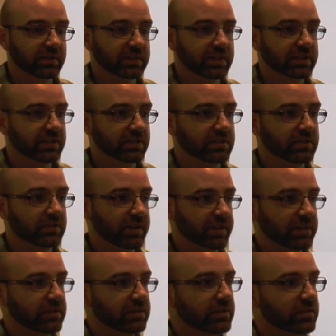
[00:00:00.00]
Attention's
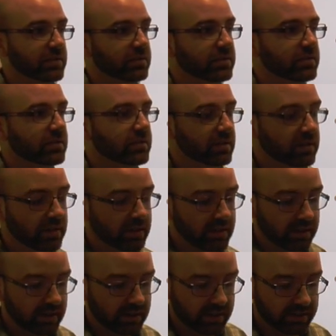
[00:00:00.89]
directed.
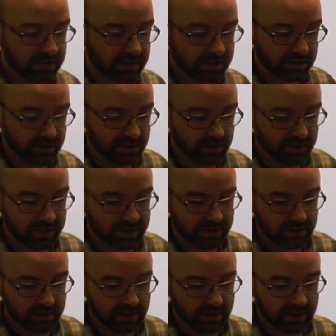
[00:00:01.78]
Attention's
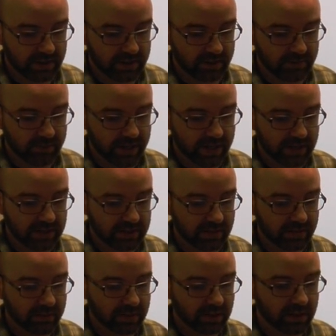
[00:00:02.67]
directed at
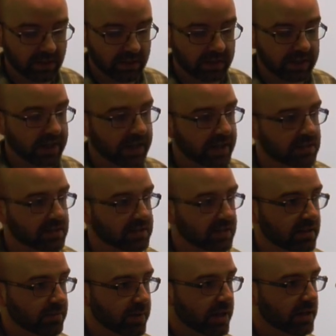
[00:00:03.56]
something, and it has
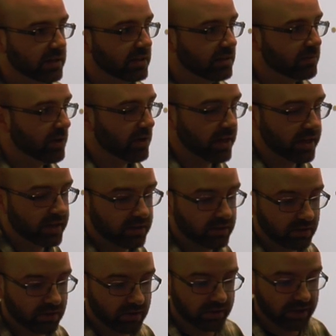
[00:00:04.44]
some end in
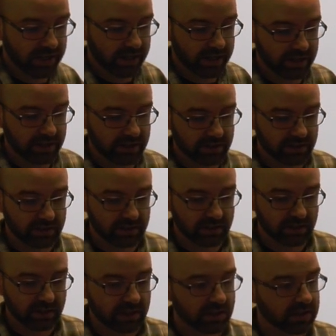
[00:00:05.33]
mind, or it has
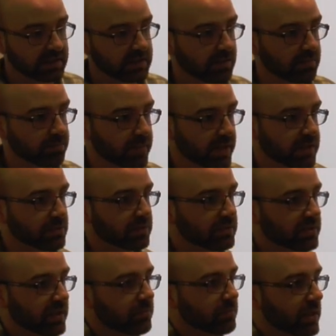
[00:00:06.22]
some mental
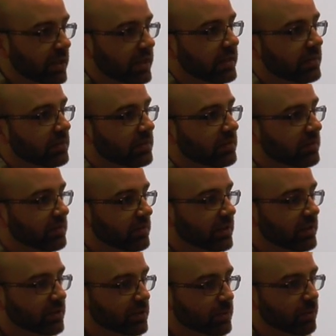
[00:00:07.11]
template
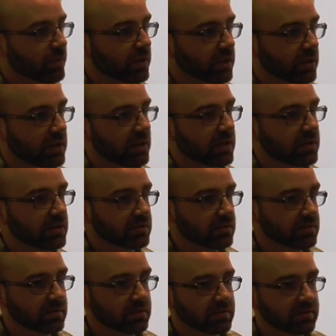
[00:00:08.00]
that it's working
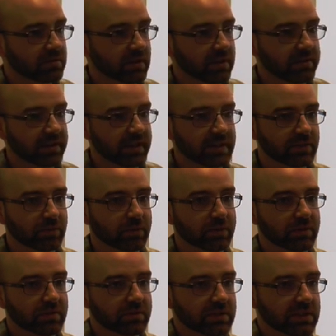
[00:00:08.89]
against. And that's
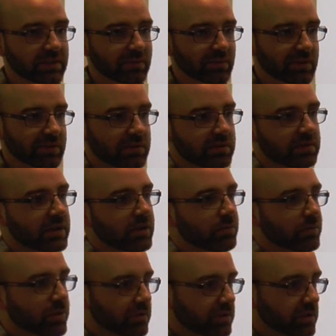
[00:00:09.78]
what you see with the
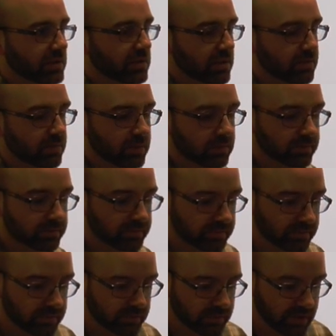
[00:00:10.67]
Helmholtz example.
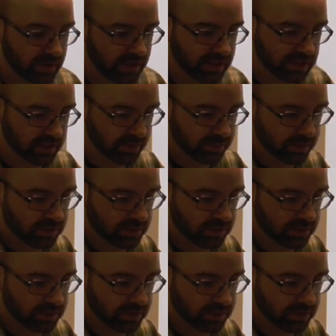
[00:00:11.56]
So that's just